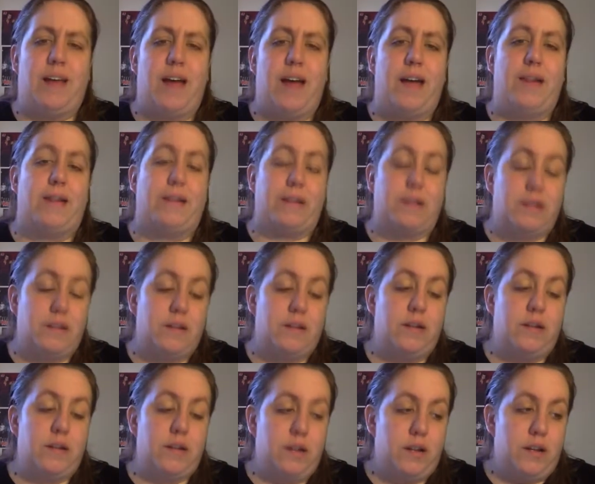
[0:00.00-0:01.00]
I
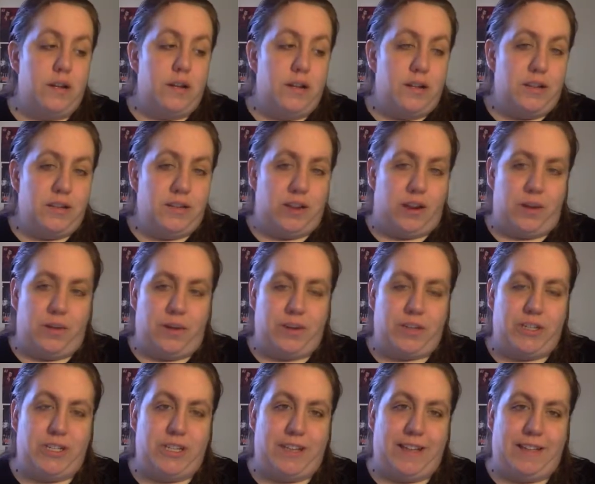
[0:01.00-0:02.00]
started
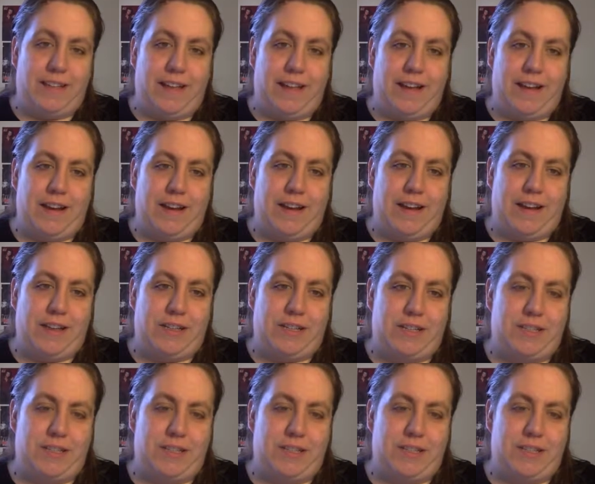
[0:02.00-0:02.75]
watching it then, and I